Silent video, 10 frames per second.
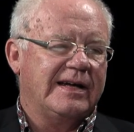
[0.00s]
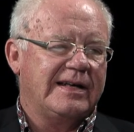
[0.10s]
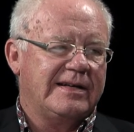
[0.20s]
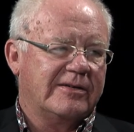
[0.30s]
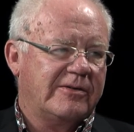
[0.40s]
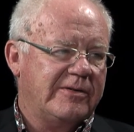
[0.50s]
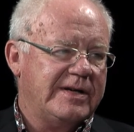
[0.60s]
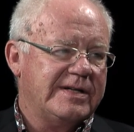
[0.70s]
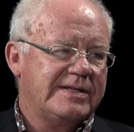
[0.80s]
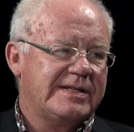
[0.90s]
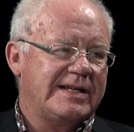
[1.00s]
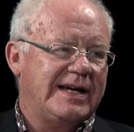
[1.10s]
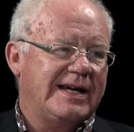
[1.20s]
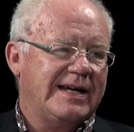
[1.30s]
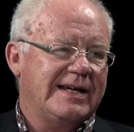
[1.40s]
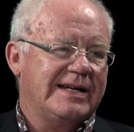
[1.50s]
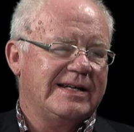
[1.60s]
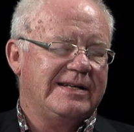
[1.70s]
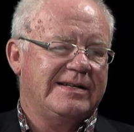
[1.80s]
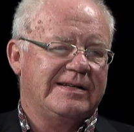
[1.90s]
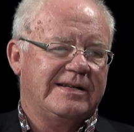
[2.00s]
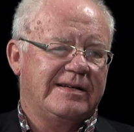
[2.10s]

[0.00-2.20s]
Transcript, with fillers: increase uh, in